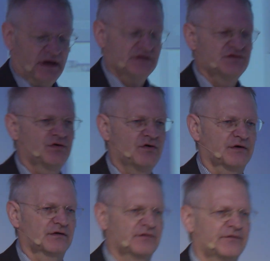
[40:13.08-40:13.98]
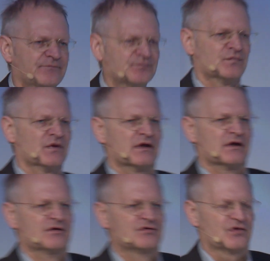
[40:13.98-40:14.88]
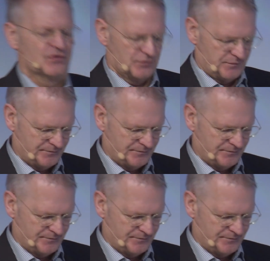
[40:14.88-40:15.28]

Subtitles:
and so on. So,